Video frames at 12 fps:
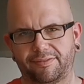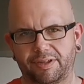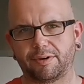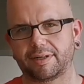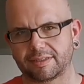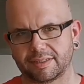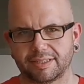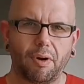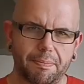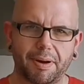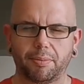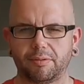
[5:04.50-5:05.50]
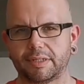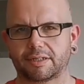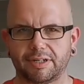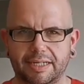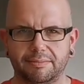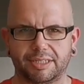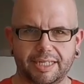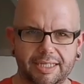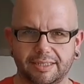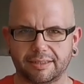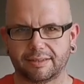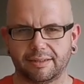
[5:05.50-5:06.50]
if you were to whip up all the cream
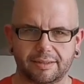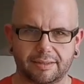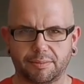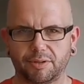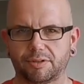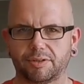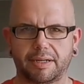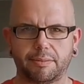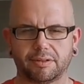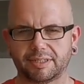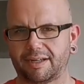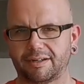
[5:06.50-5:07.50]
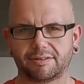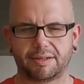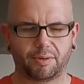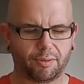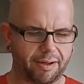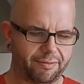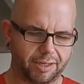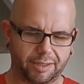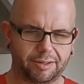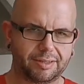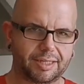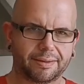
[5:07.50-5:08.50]
cheese and double cream or sour cream or whatever you're
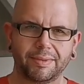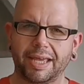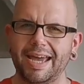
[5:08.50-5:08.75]
using.